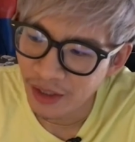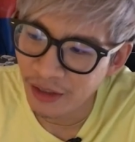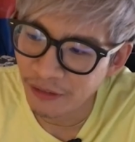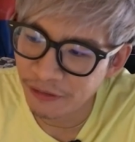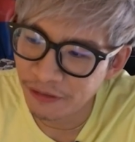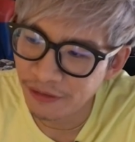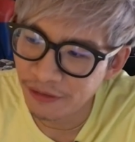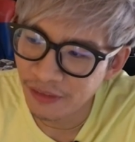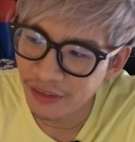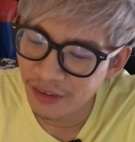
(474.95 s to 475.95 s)
if
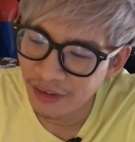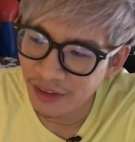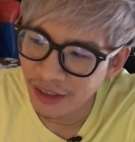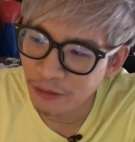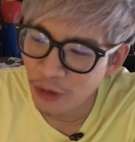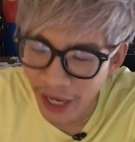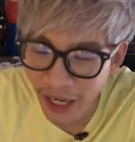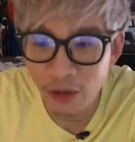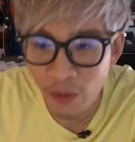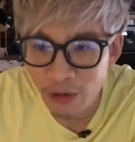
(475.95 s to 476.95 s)
you
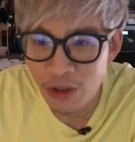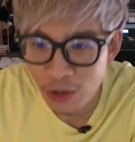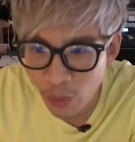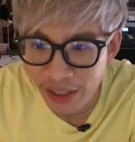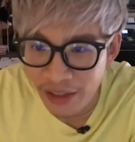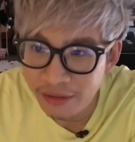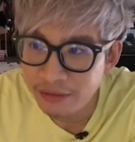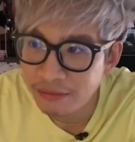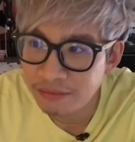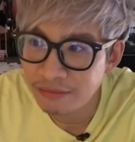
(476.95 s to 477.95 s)
hang around squid,
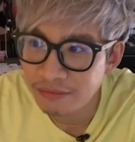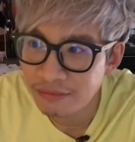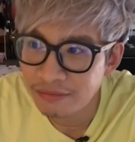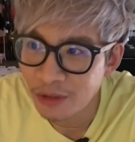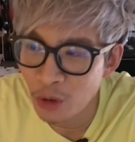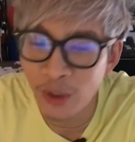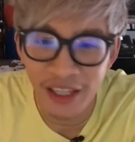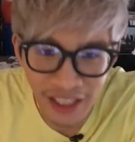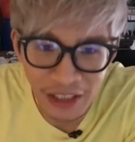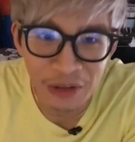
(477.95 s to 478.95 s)
you'll
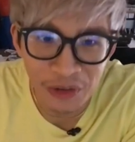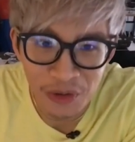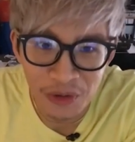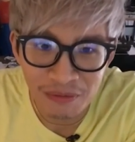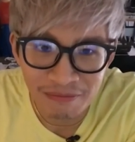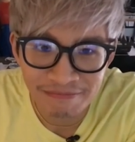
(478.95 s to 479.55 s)
get ink on you.